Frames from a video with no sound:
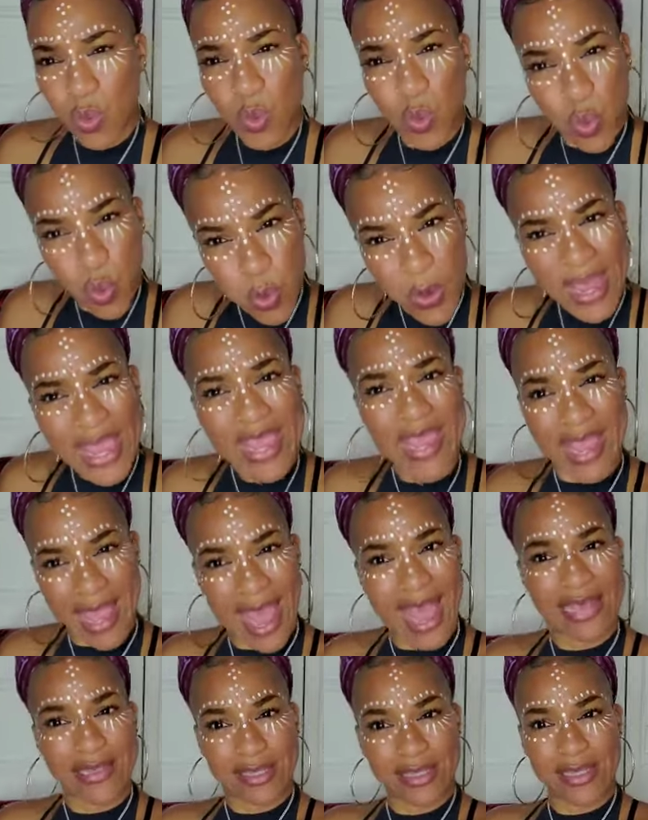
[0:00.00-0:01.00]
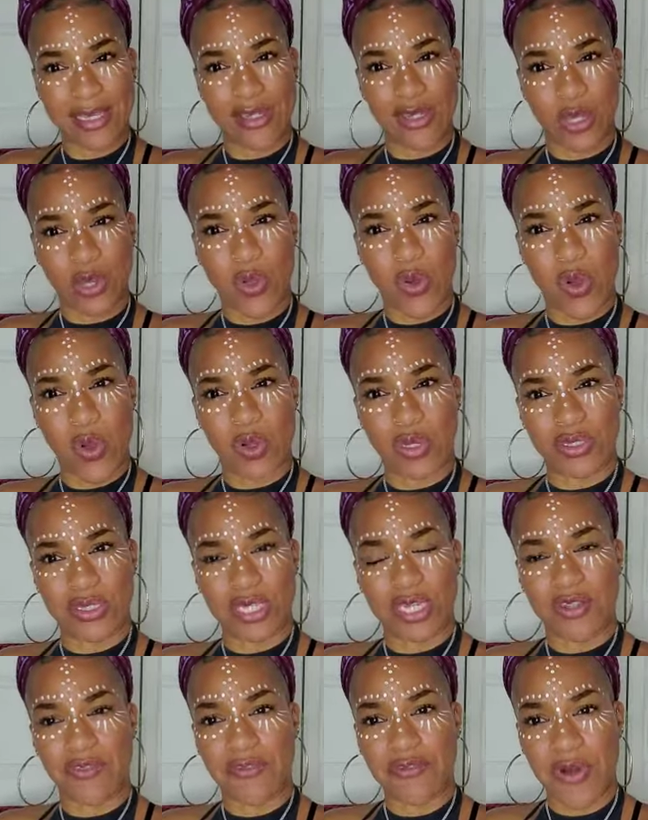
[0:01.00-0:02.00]
We answered the call
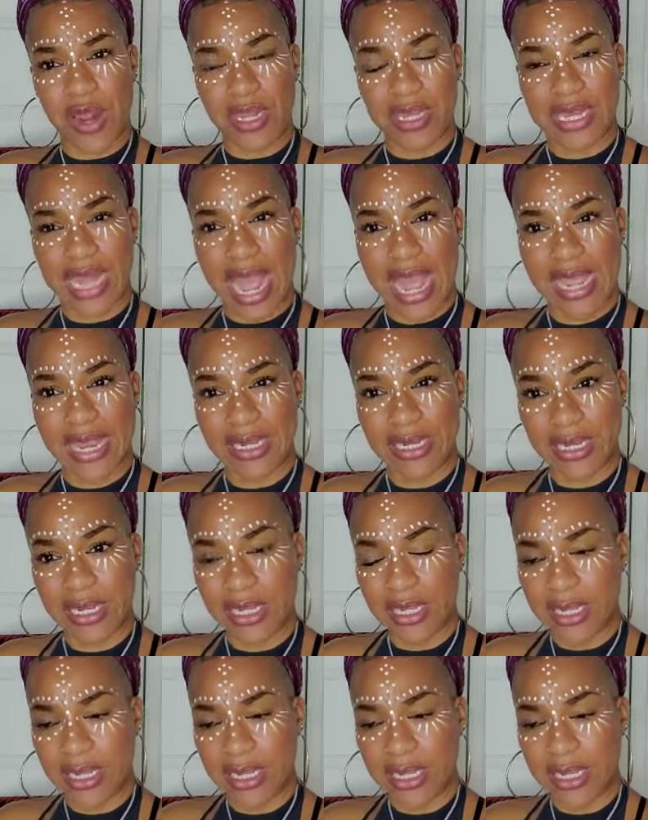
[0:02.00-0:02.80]
to the front line